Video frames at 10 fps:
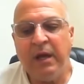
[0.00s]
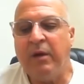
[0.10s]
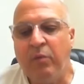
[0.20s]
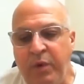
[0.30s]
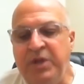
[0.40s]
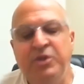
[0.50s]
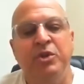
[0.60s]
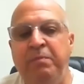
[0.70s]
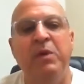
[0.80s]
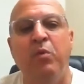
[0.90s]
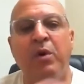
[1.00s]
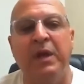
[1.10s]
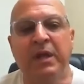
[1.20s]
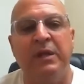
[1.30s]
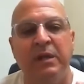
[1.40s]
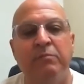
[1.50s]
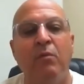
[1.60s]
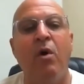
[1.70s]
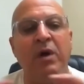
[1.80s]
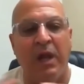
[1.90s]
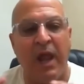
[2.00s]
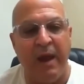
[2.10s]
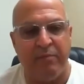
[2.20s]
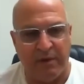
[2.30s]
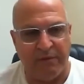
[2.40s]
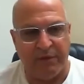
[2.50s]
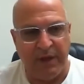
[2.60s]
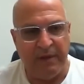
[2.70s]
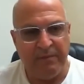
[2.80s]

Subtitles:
We should be working more collaboratively.